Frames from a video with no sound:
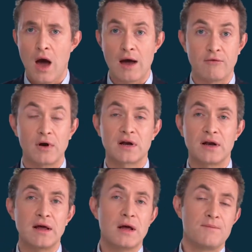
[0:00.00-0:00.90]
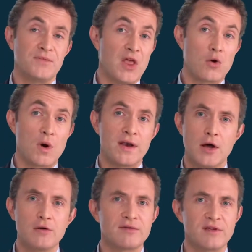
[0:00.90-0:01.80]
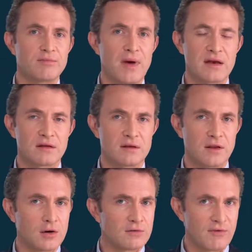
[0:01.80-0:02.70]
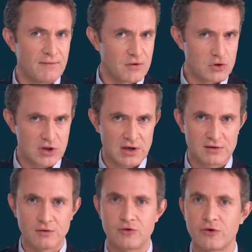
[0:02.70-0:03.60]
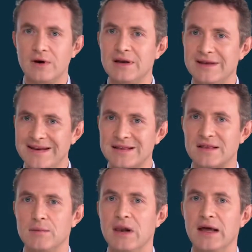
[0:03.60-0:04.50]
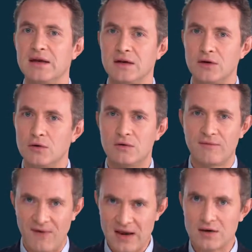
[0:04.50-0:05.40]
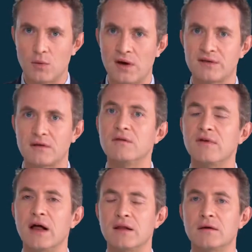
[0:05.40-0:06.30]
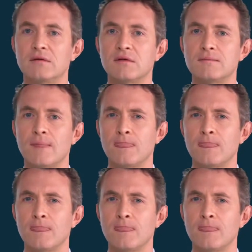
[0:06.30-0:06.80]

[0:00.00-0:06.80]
Ironically, no one knows this better than those refugees who truly did assimilate and who defend Western values.